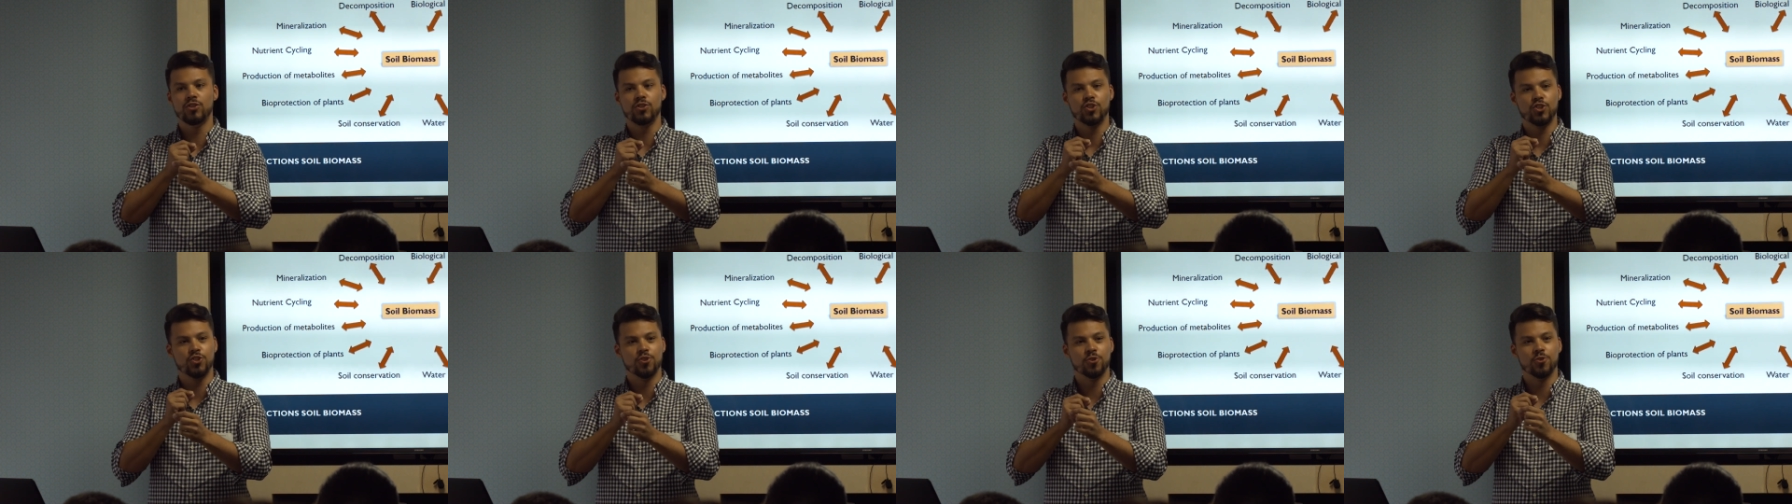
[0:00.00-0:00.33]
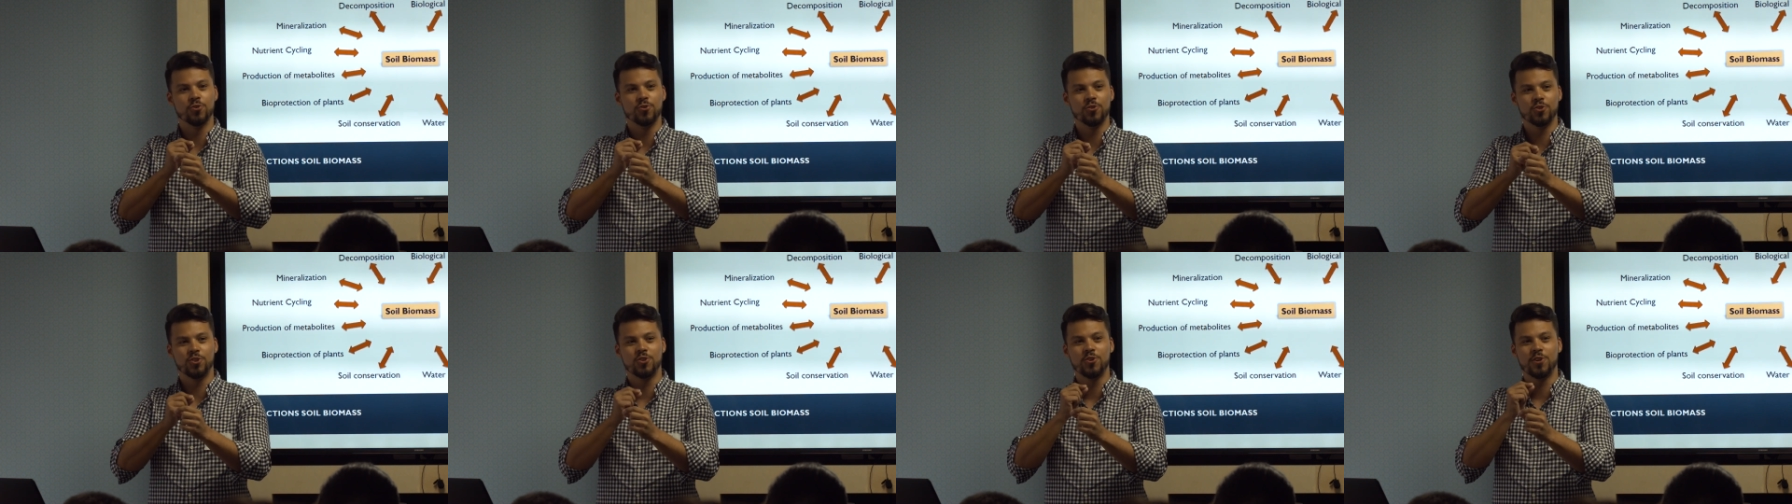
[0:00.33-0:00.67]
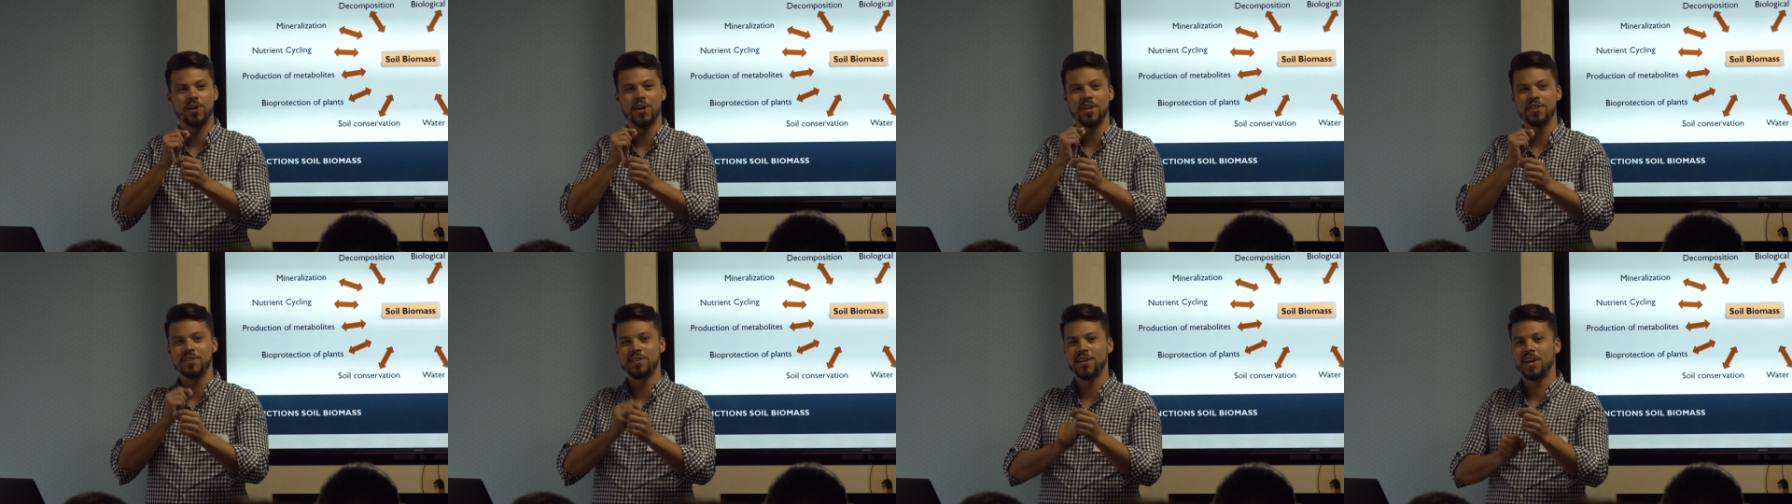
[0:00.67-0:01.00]
to, to
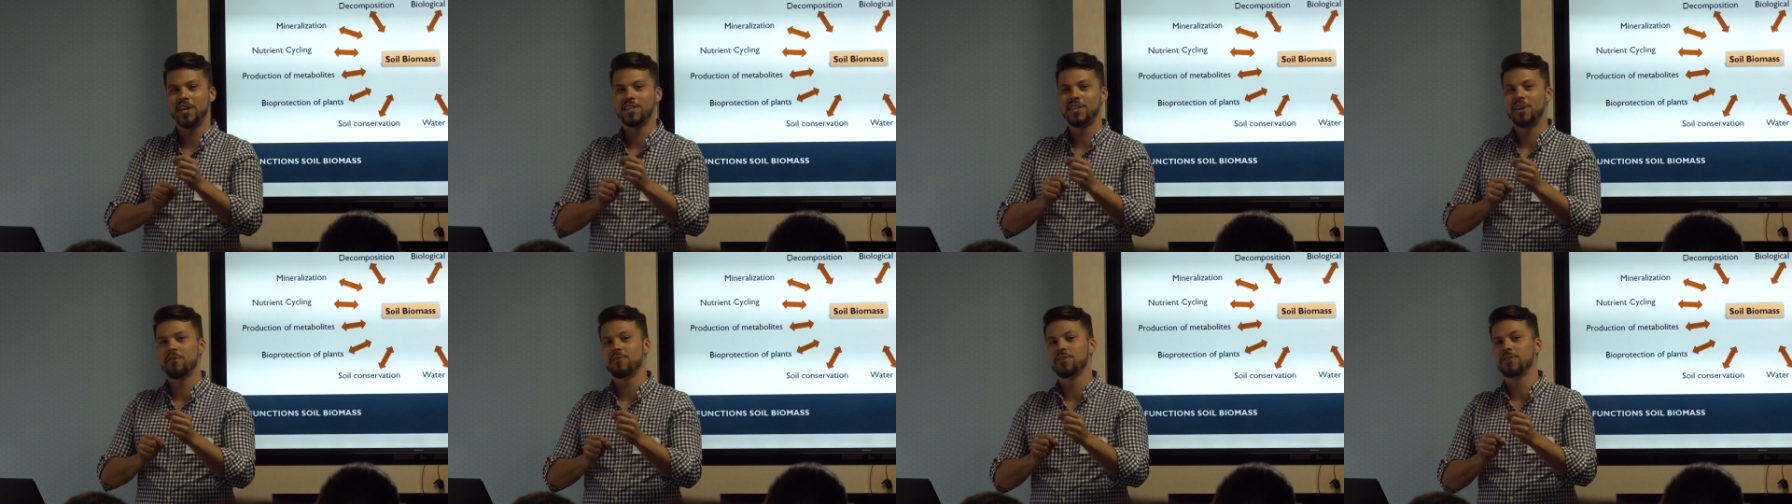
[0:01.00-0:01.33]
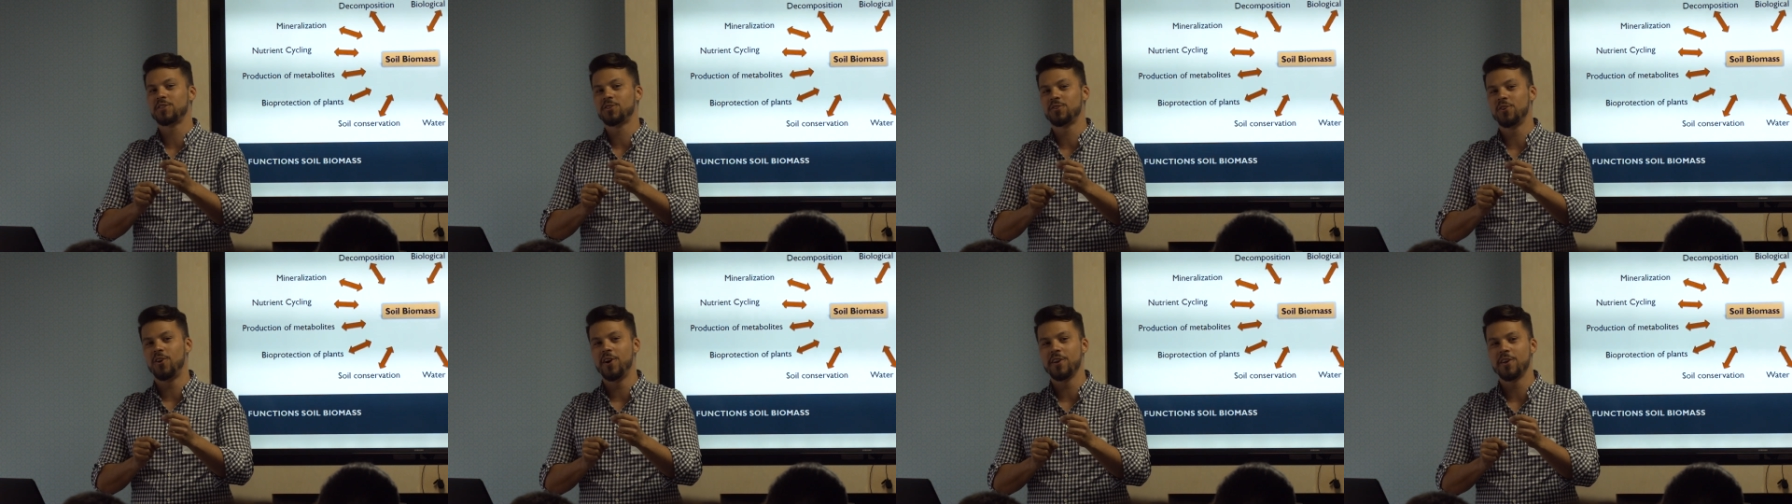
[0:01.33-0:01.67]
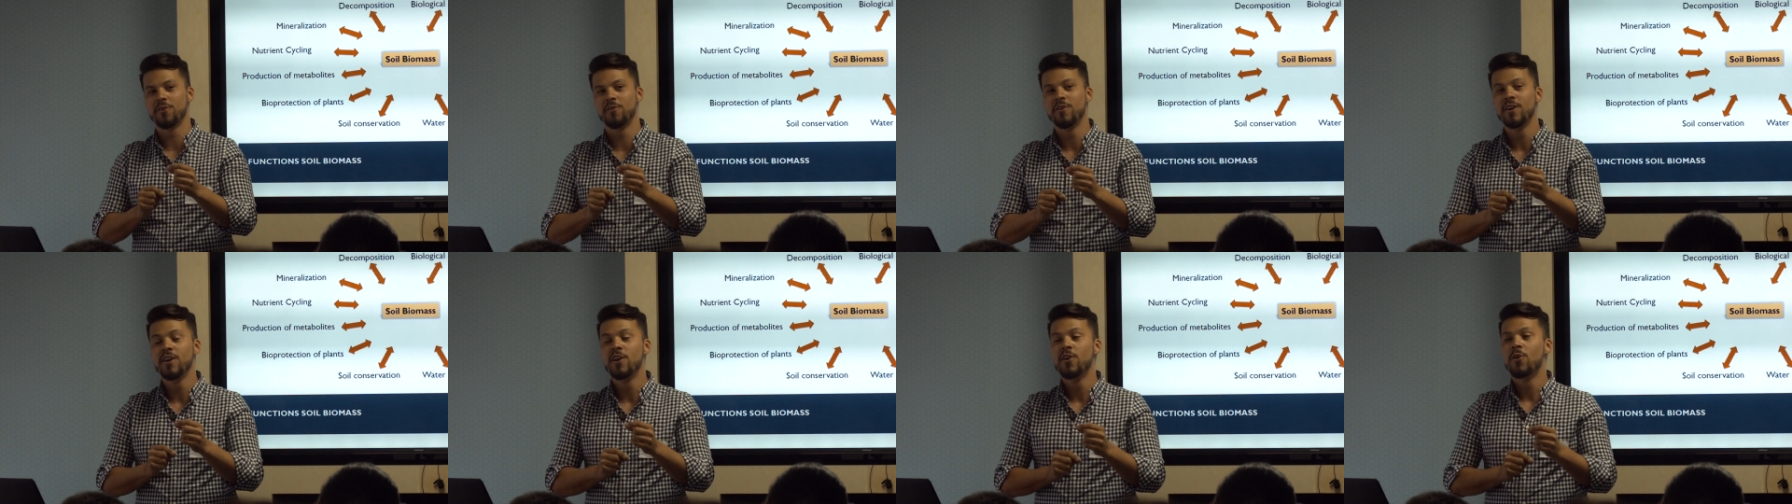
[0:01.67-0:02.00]
conduct our
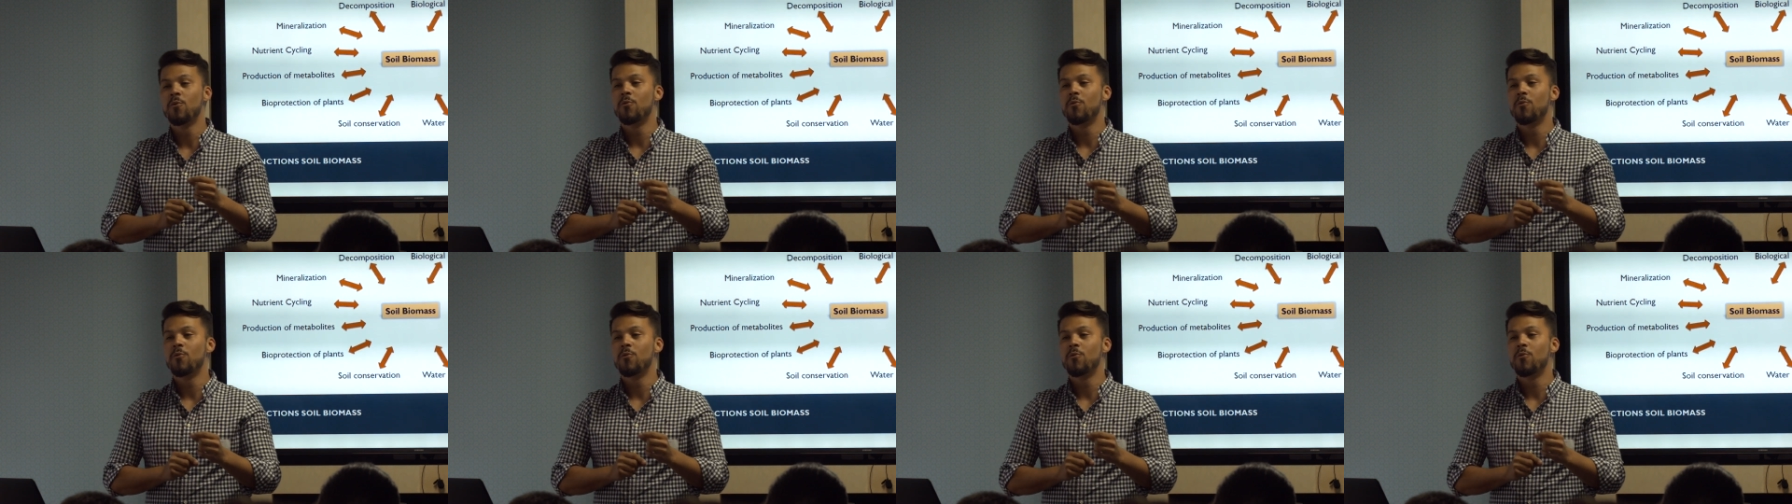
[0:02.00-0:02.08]
soil,